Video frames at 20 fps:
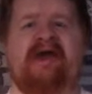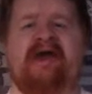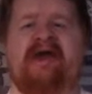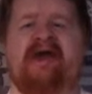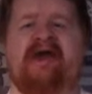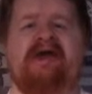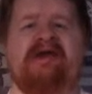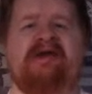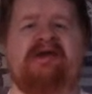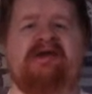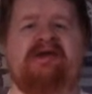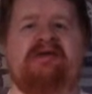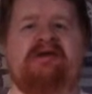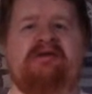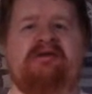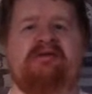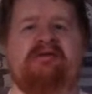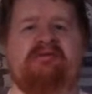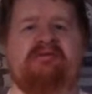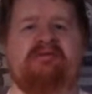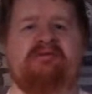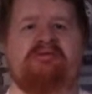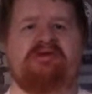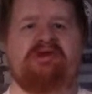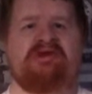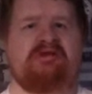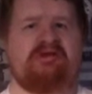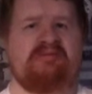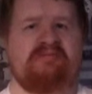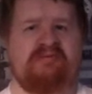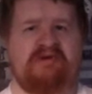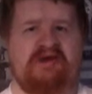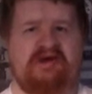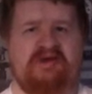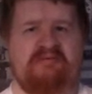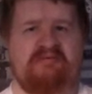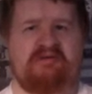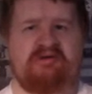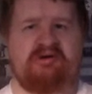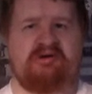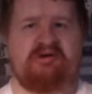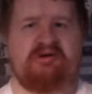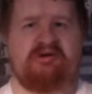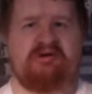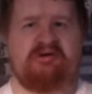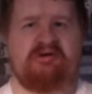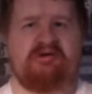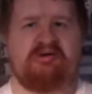any legal paper